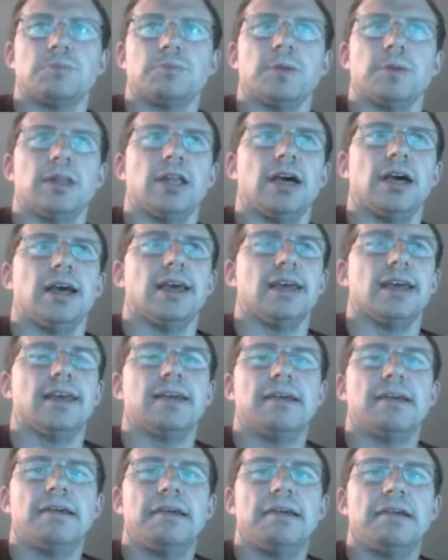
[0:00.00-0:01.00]
but like,
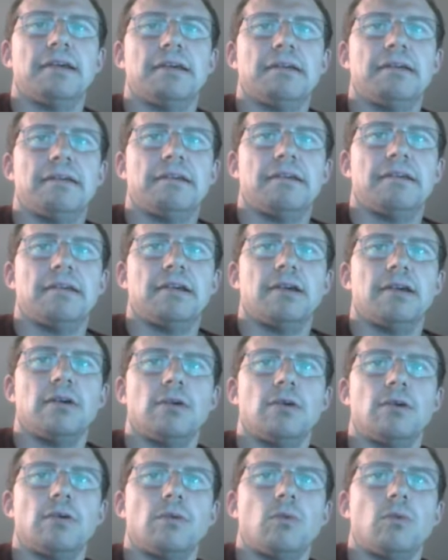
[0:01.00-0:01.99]

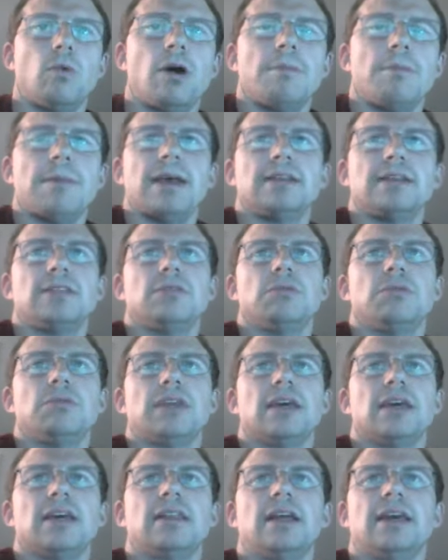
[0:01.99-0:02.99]
what makes you
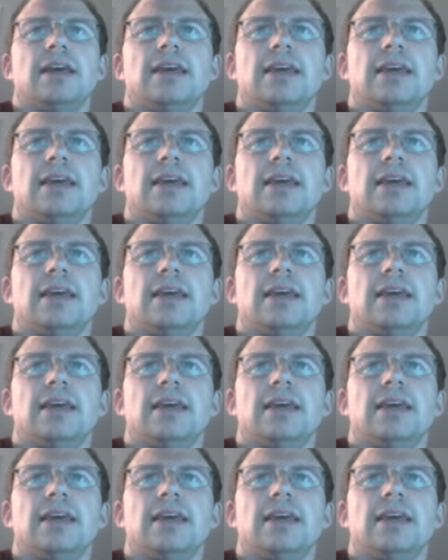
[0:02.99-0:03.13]
think like